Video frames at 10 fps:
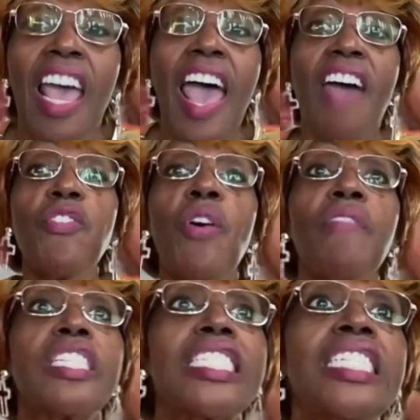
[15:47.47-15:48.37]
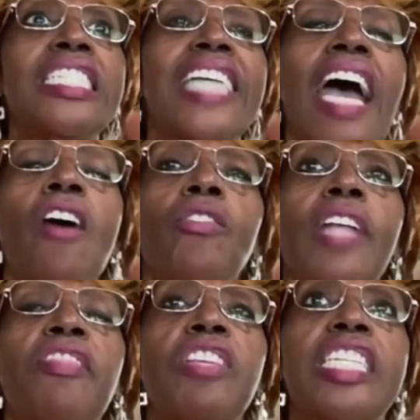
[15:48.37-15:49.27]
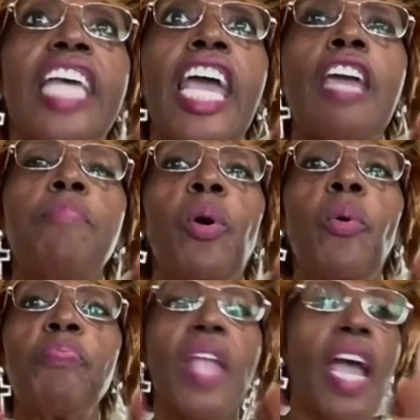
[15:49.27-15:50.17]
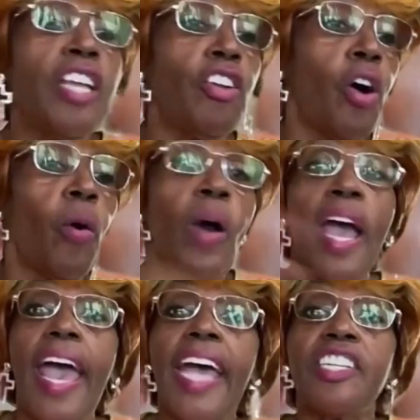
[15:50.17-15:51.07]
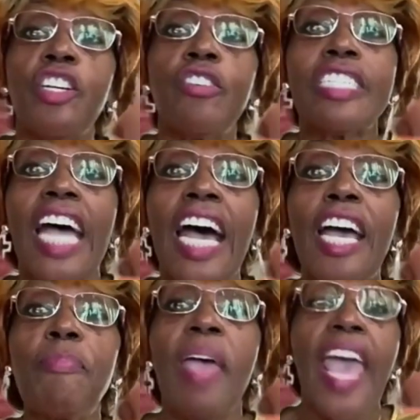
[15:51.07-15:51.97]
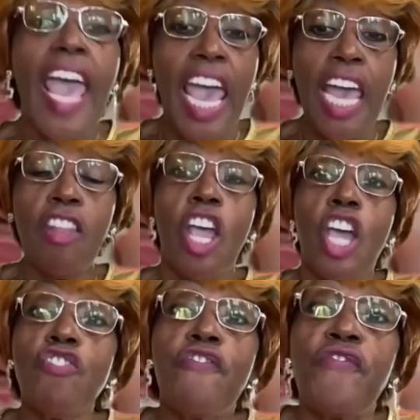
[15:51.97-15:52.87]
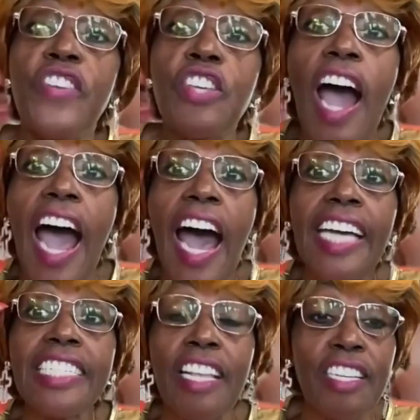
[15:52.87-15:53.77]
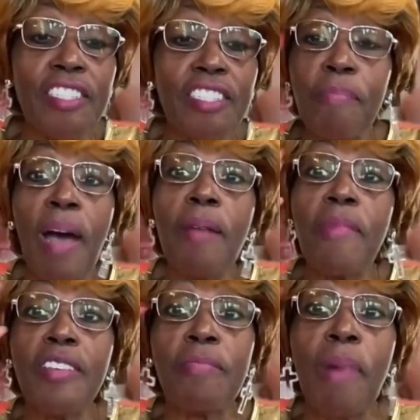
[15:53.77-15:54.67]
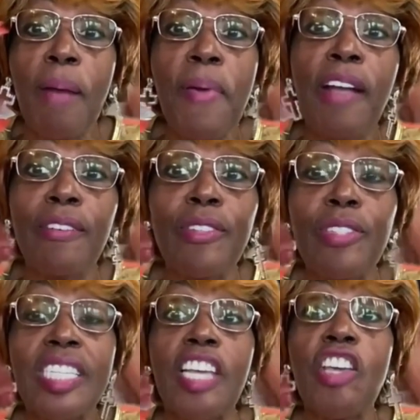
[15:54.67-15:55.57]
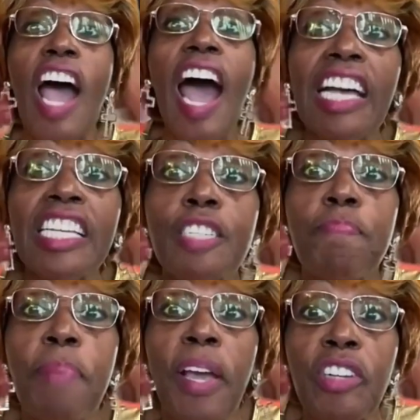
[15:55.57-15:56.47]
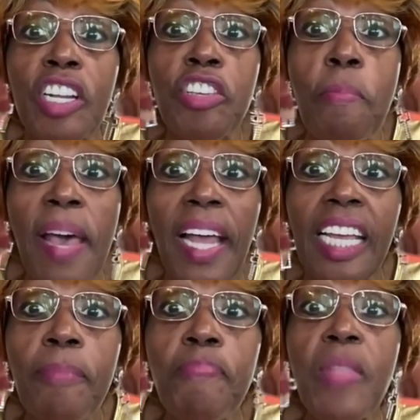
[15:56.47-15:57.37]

Have you ever sitting down at the table, you know, at dinner time and you your eyes my, my my parents used to say your eyes is bigger than your belly